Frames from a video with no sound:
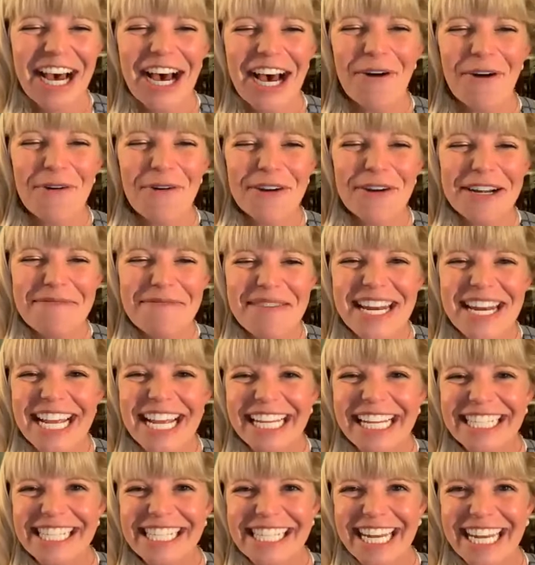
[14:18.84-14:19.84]
Ornament
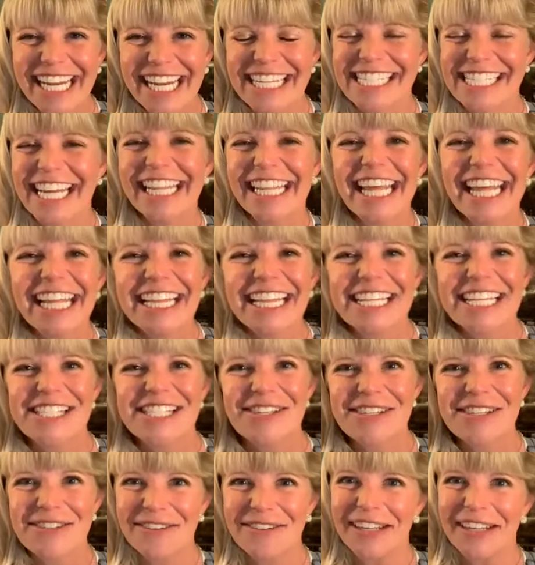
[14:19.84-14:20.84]
exchange. I thought this
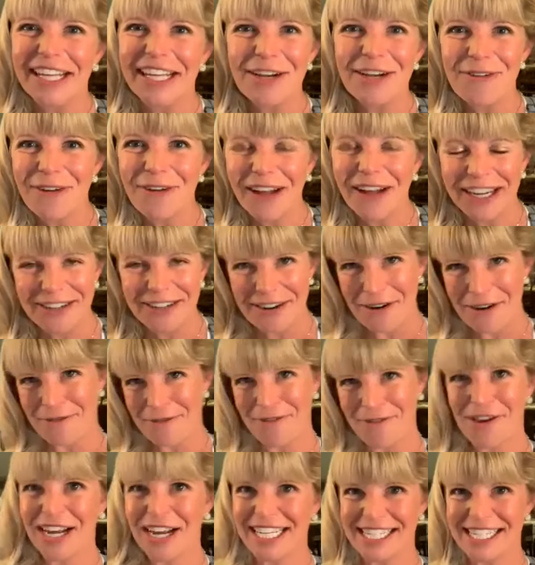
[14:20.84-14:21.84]
is really cool. I don't know if
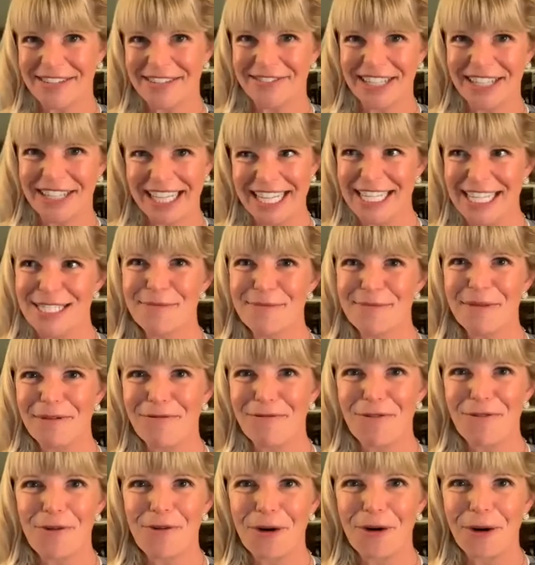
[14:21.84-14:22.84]
you guys have done this
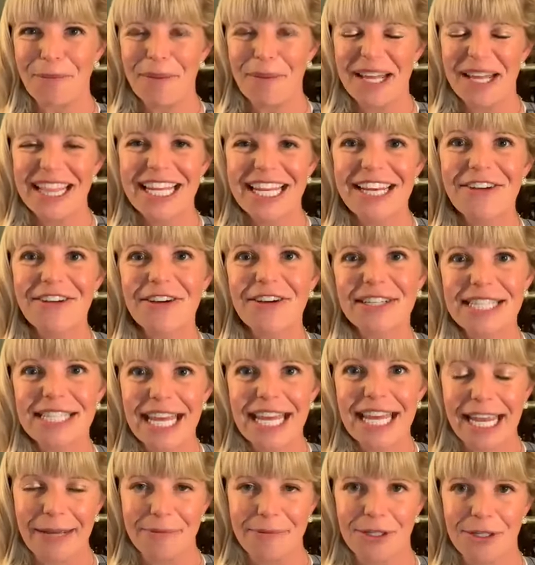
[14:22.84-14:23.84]
before, but then you could
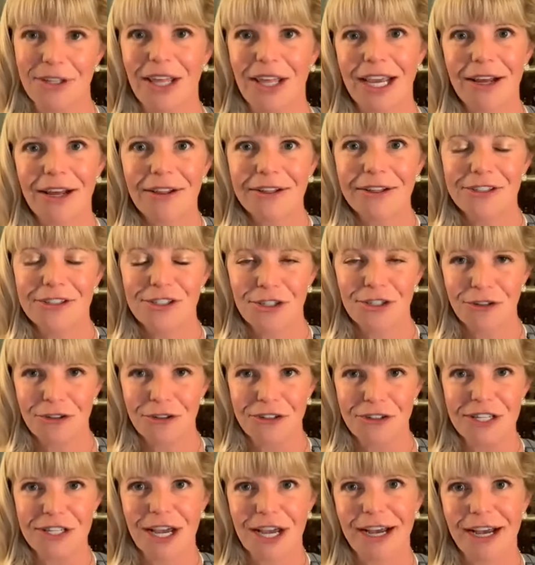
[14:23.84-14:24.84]
take them to like a
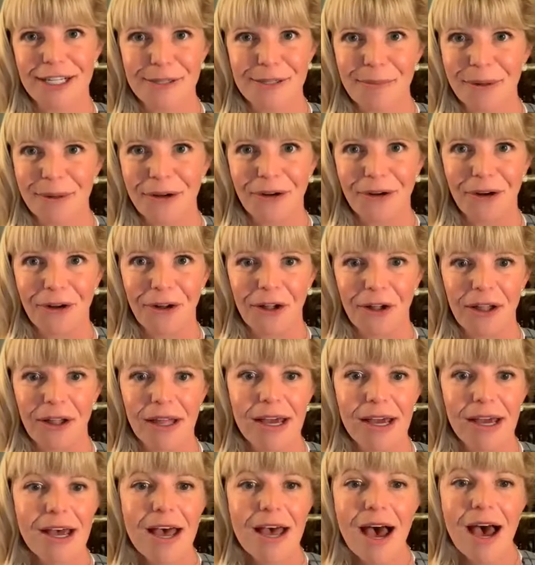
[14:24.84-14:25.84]
children's
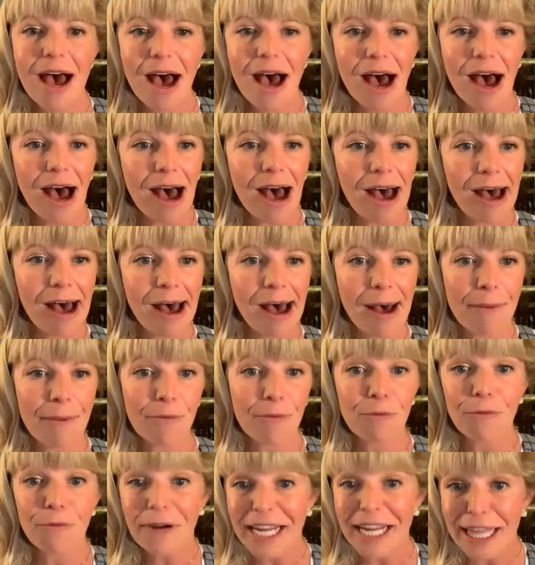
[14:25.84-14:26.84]
hospital.
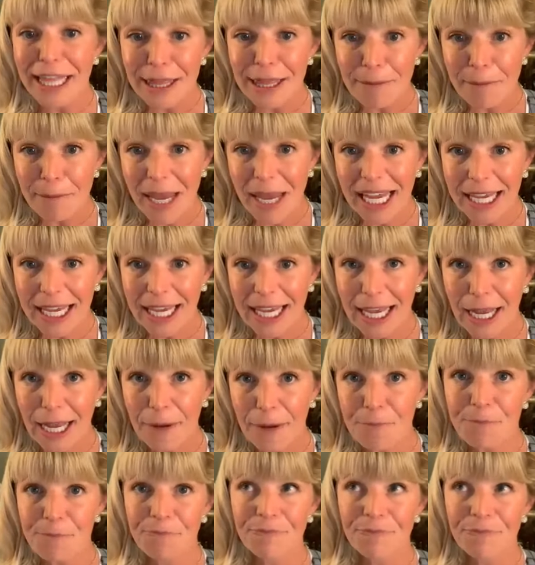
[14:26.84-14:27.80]
Wreath making.